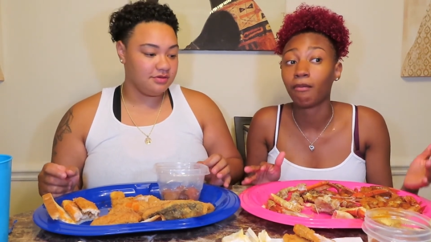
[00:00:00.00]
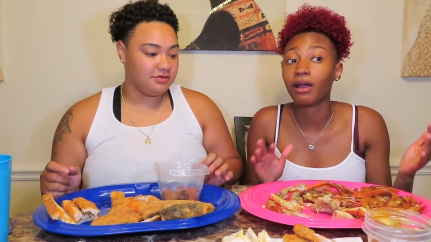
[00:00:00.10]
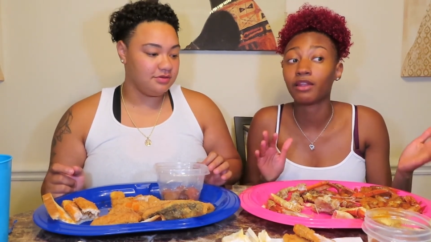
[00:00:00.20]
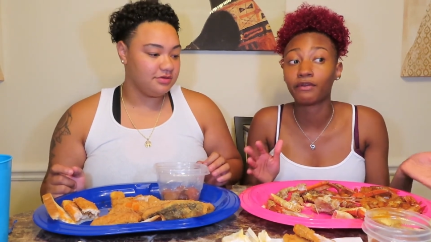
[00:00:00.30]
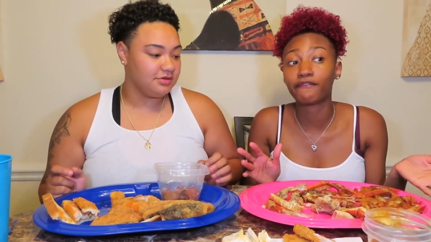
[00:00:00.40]
Speaker 1: and
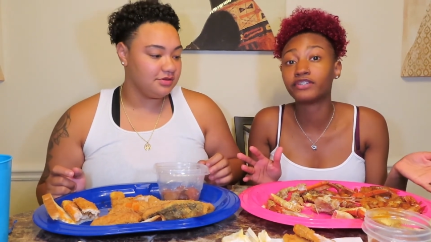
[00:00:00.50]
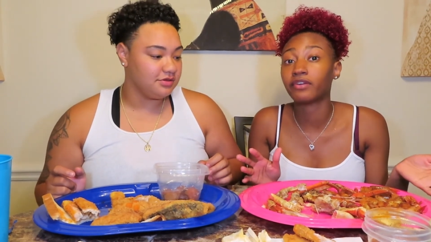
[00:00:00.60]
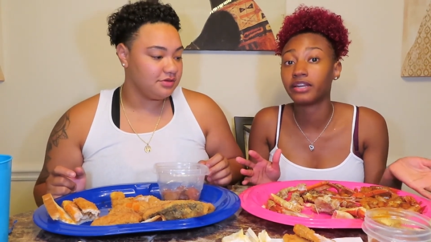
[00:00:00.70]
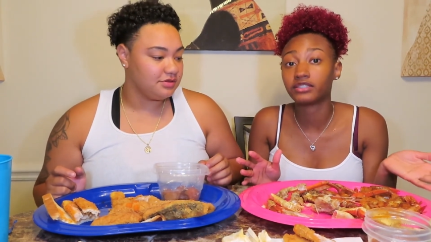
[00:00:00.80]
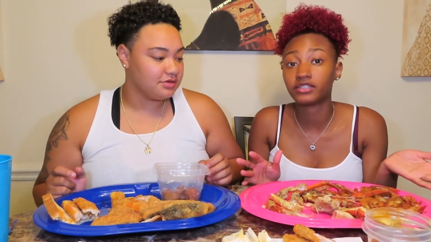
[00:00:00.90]
probably
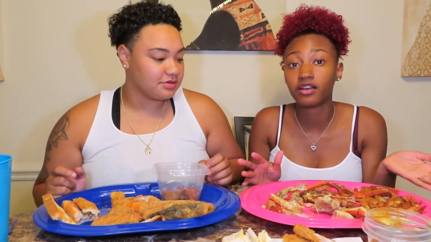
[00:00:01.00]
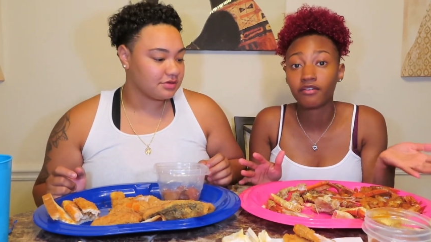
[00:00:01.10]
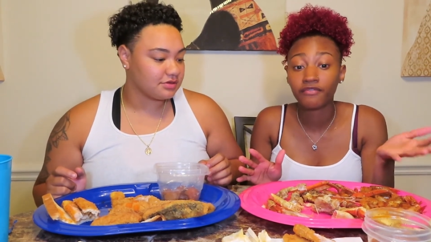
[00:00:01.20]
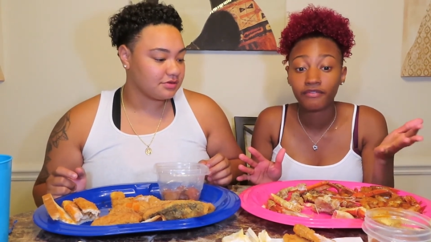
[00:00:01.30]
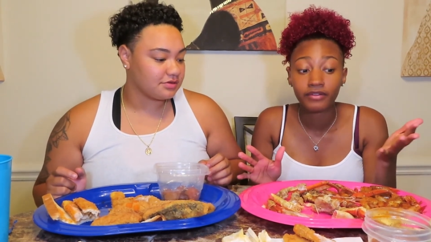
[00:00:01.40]
refrigerate this
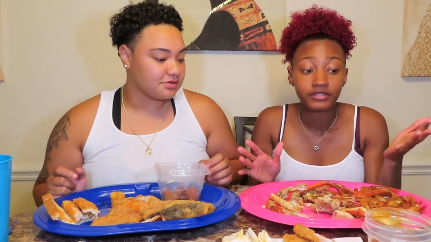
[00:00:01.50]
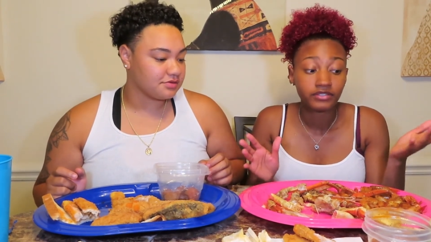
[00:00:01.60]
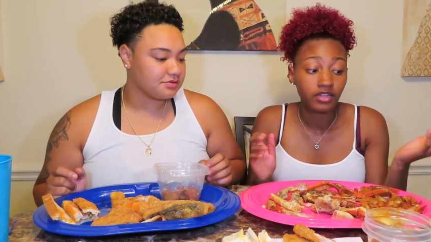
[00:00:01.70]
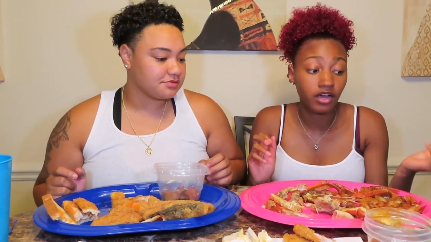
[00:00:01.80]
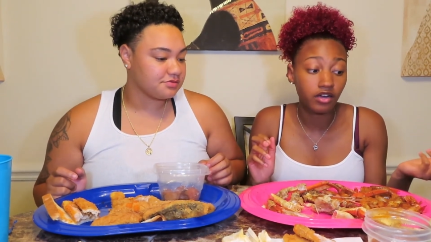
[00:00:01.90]
stuff
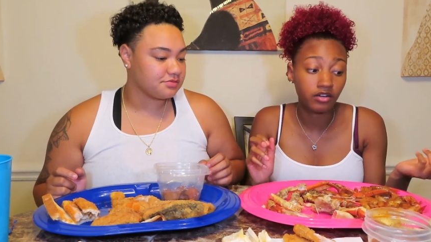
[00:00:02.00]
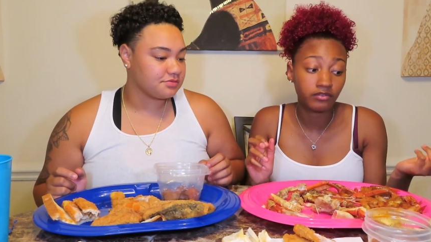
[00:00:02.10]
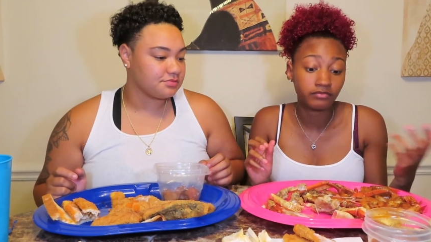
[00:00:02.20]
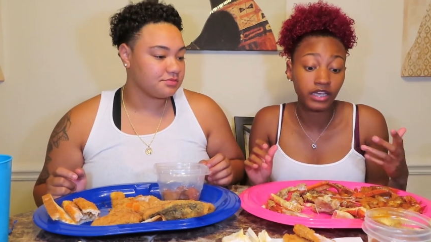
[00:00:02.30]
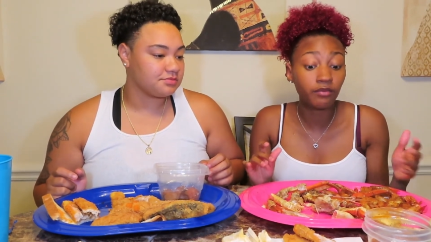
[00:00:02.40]

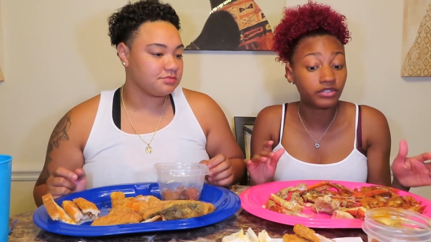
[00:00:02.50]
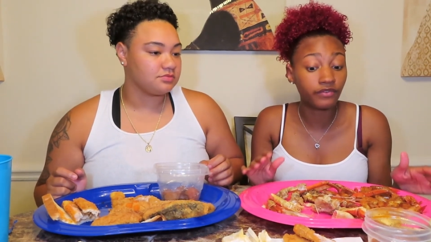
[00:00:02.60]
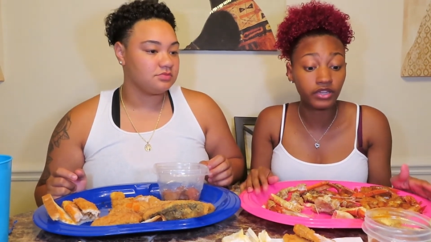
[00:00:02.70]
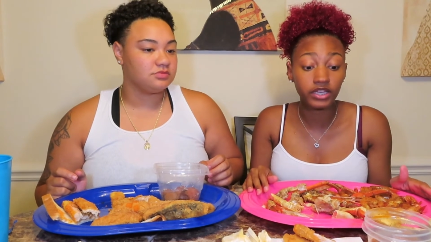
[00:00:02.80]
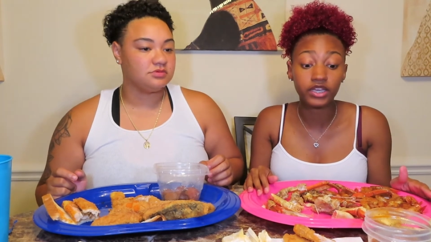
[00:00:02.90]
um it was
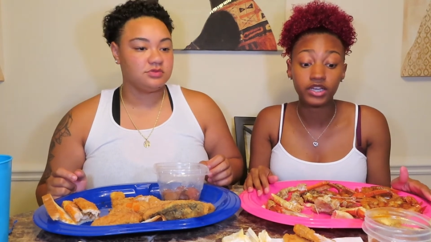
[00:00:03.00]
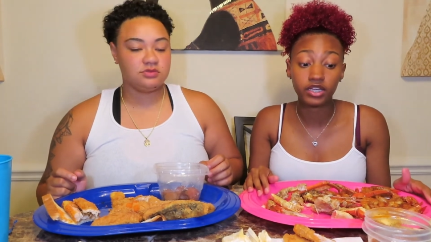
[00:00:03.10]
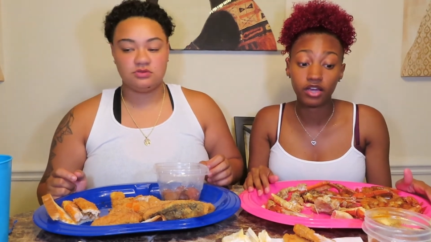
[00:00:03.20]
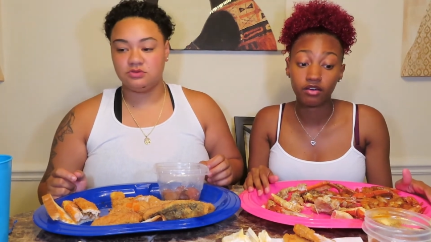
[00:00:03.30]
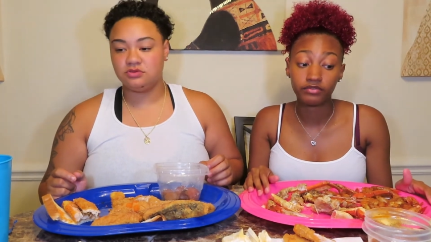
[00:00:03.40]
really
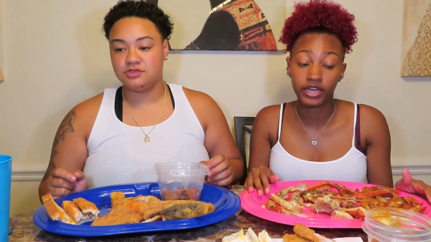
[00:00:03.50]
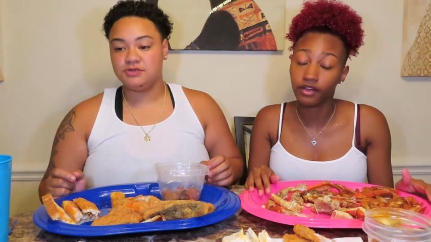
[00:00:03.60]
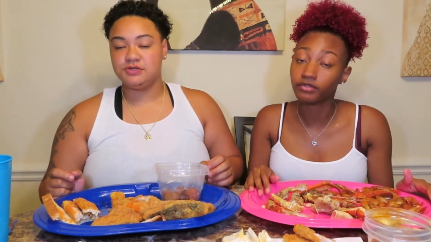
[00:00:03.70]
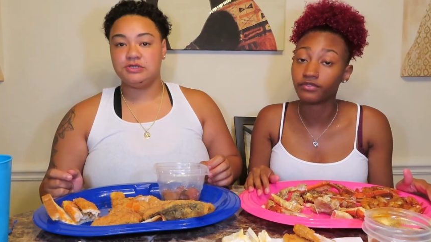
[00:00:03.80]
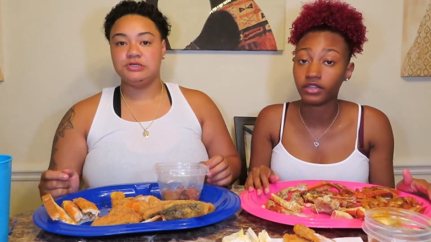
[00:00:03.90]
good though
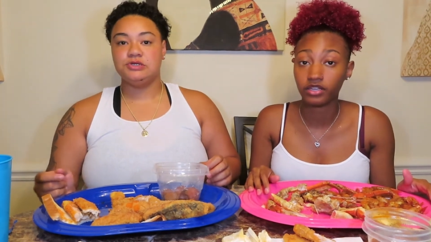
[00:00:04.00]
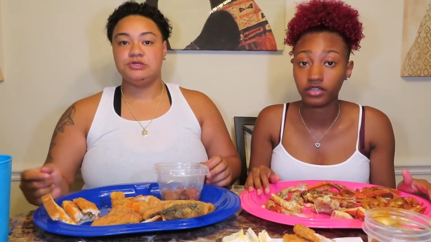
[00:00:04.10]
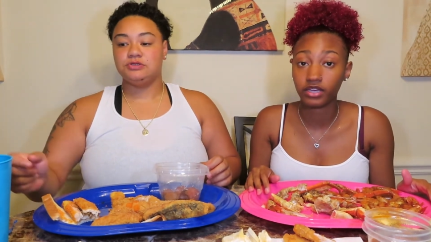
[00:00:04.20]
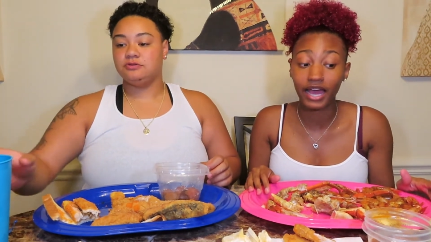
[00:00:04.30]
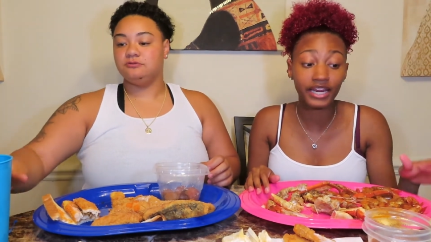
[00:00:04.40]
that was really
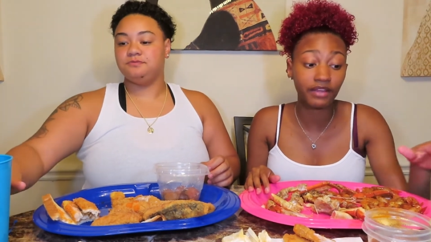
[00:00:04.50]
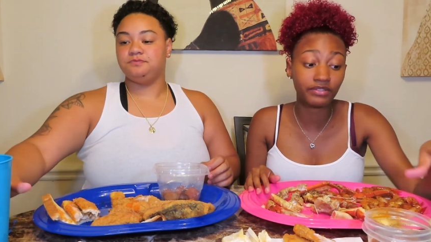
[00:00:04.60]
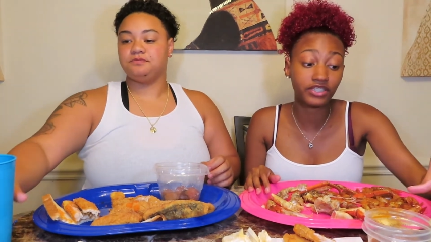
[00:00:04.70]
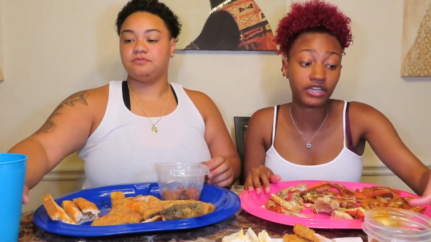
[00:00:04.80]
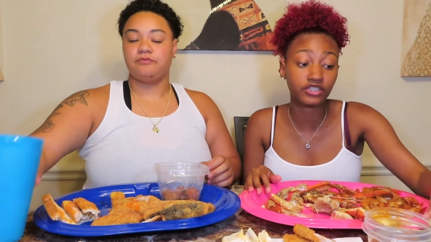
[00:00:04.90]
good i didn't
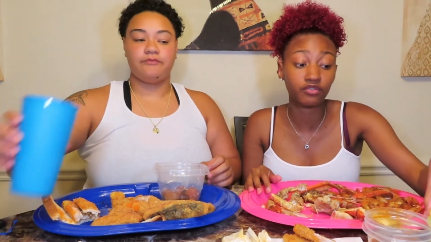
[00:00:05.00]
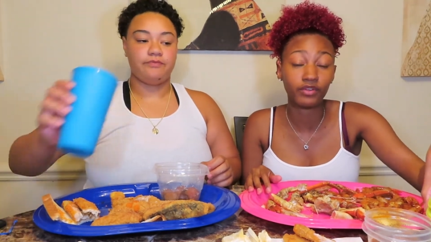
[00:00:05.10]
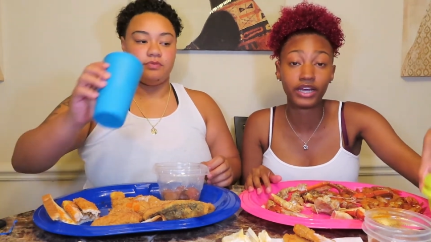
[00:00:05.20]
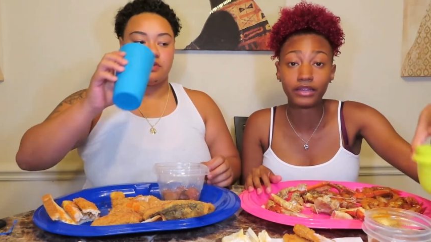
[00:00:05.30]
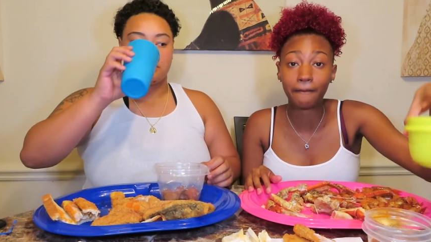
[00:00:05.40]
even touch the
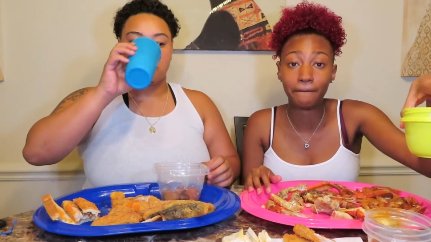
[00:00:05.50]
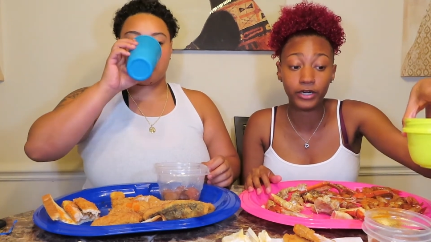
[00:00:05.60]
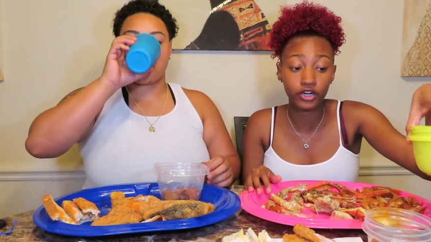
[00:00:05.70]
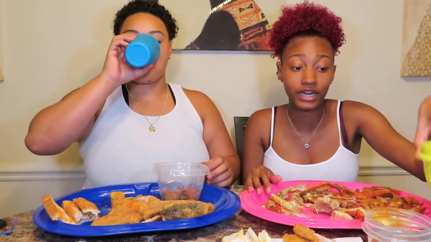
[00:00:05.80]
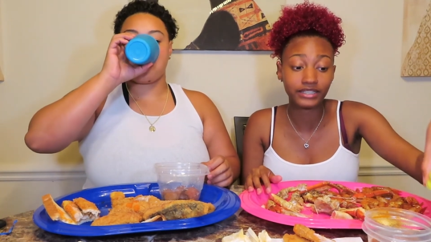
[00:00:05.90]
regular
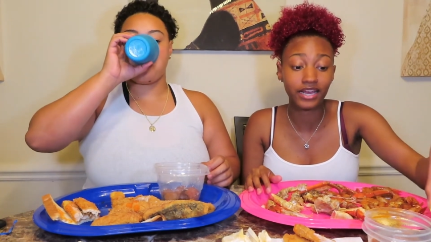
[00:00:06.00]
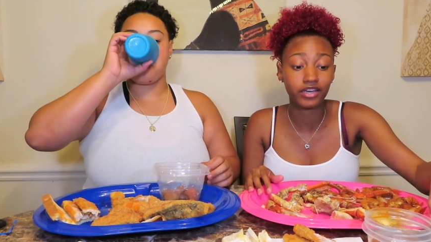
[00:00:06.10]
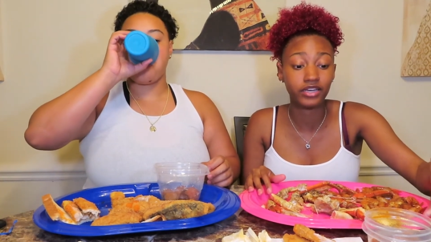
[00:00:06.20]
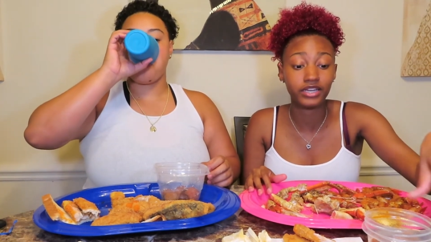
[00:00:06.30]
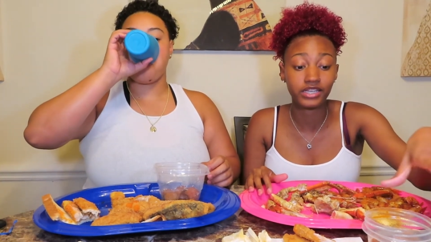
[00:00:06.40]
butter that's how
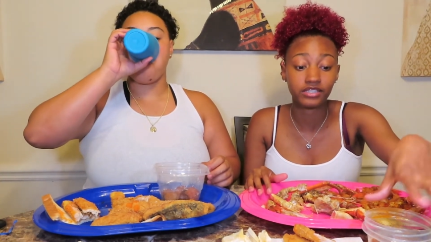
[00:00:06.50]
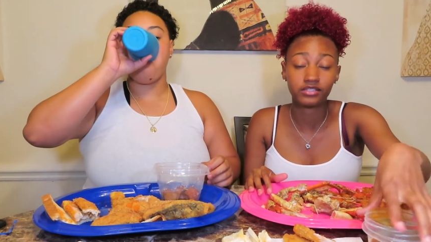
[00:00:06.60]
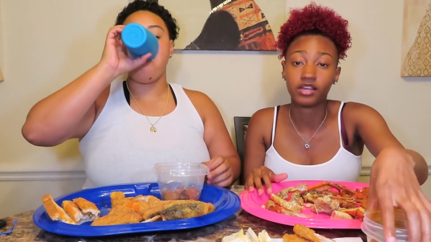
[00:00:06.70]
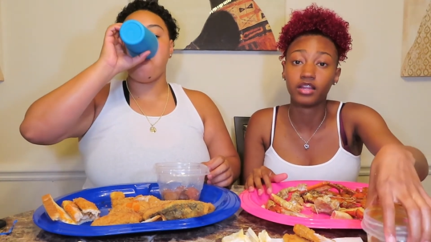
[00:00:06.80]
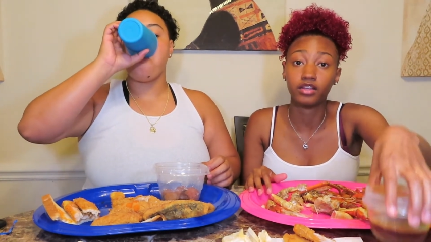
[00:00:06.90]
good this
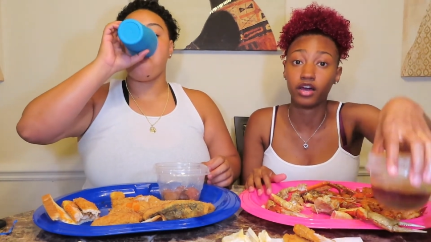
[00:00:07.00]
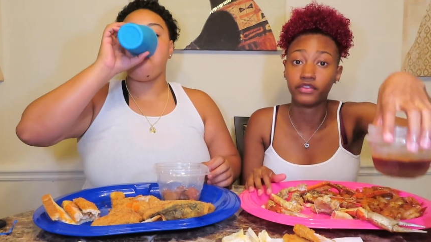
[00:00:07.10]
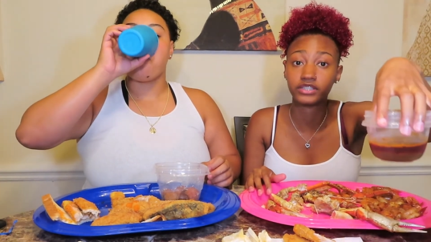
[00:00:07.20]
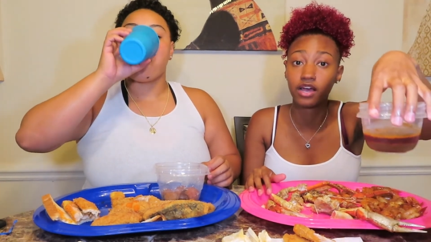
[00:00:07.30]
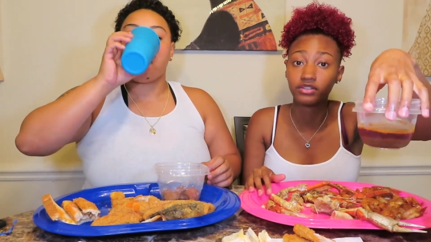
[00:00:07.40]

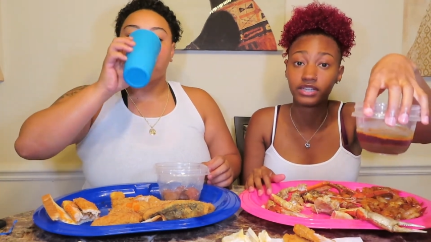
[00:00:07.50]
other sauce